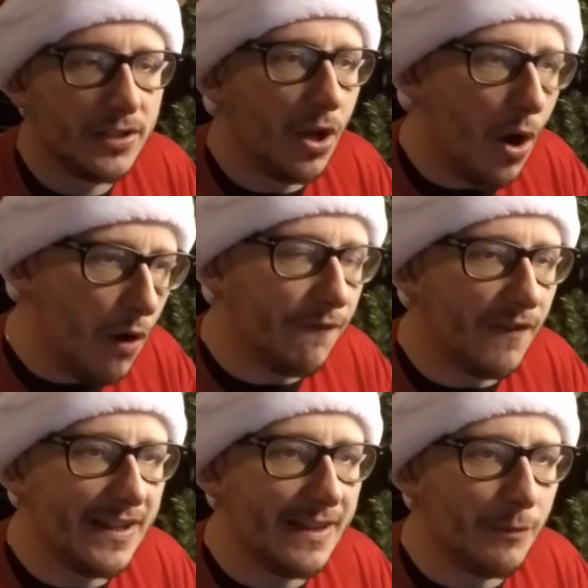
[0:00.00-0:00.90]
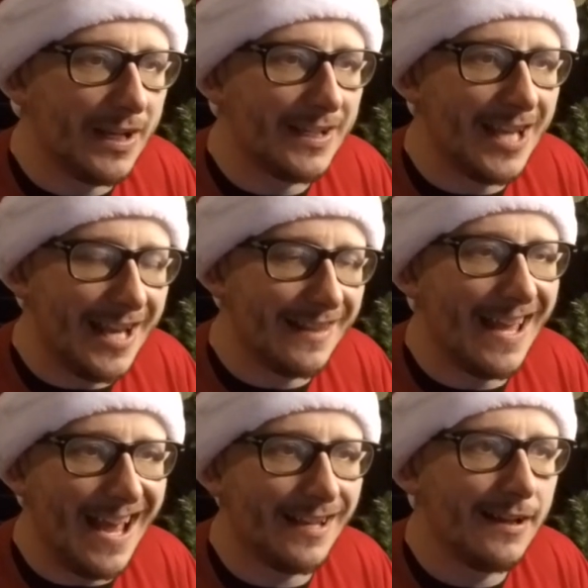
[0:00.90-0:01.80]
so hopefully that we could take
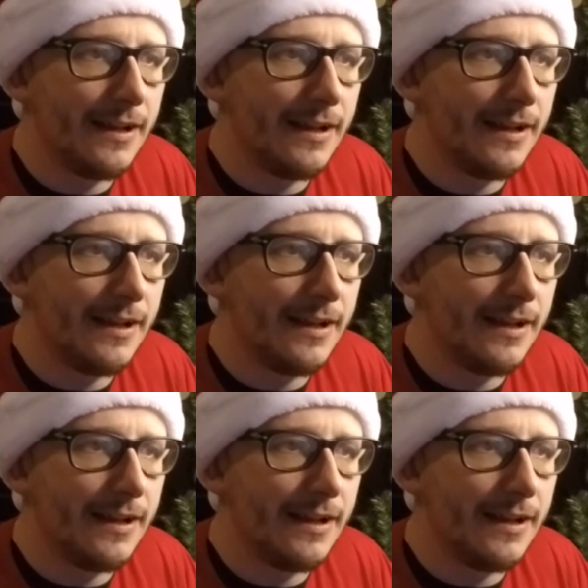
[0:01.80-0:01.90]
that